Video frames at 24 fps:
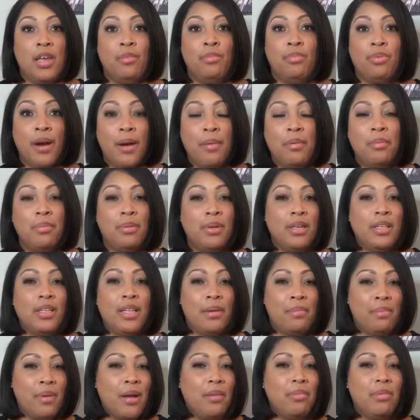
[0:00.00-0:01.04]

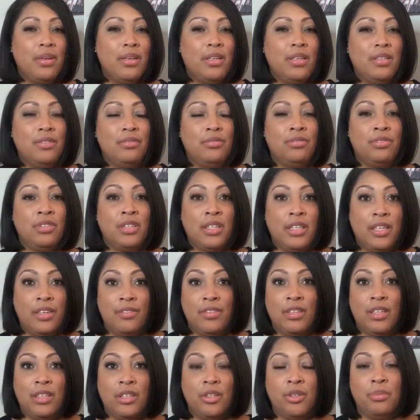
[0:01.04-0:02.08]
probably
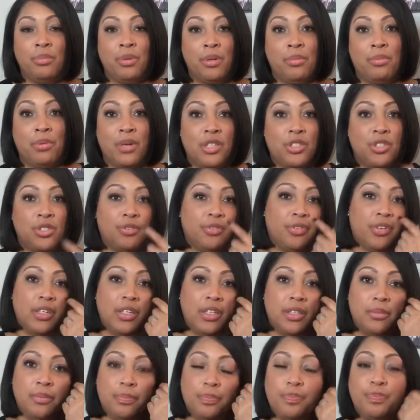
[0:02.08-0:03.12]
relieved a little bit of pressure for
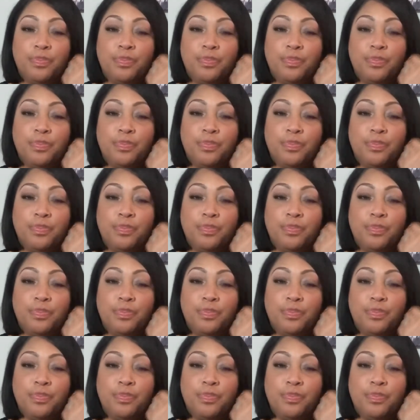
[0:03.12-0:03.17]
him.